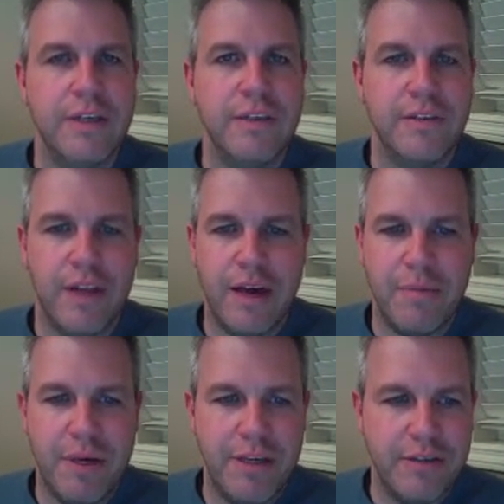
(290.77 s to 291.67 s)
So that
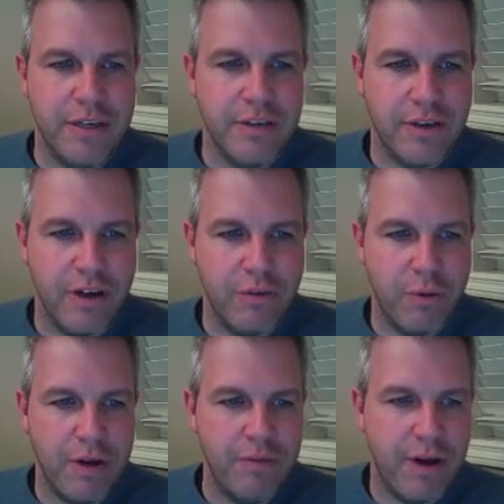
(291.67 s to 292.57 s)
means that it's gone
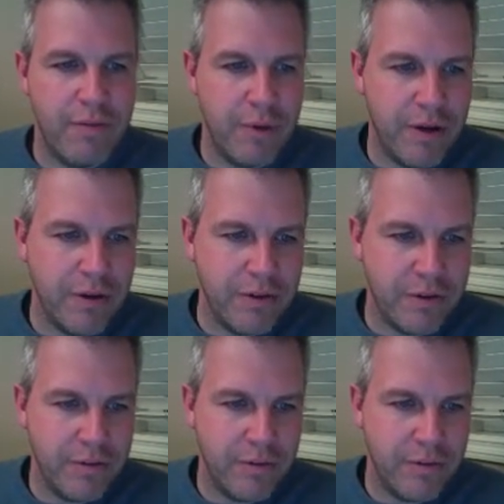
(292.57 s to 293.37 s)
25 meters,